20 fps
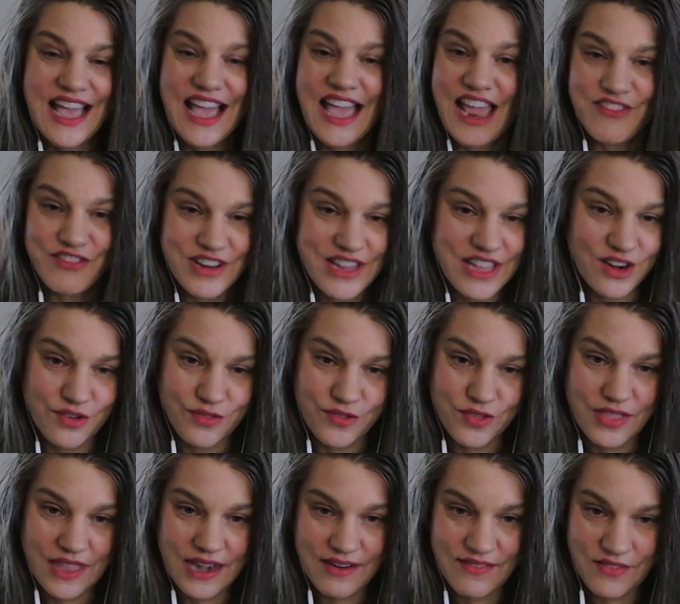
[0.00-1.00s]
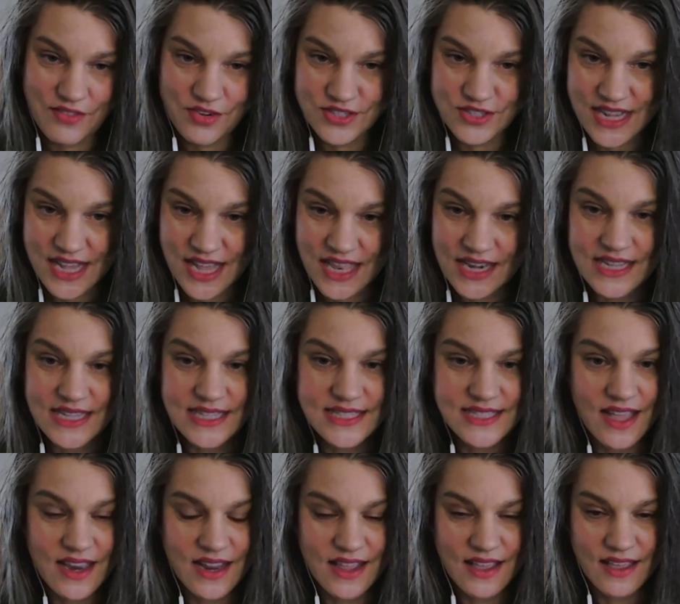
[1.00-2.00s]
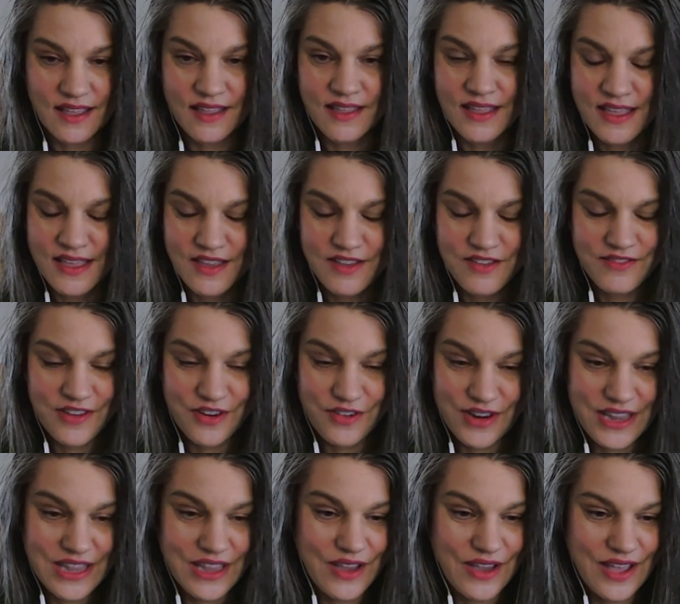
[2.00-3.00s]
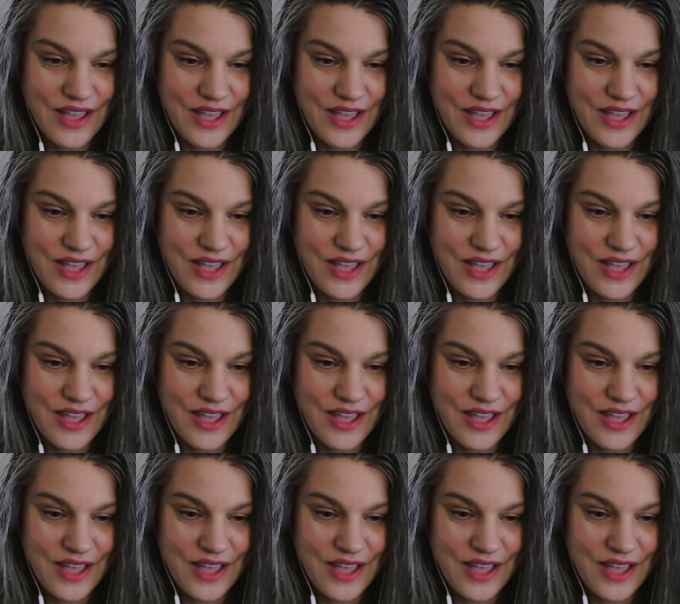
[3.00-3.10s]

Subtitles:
Every interview that I've ever done is on a very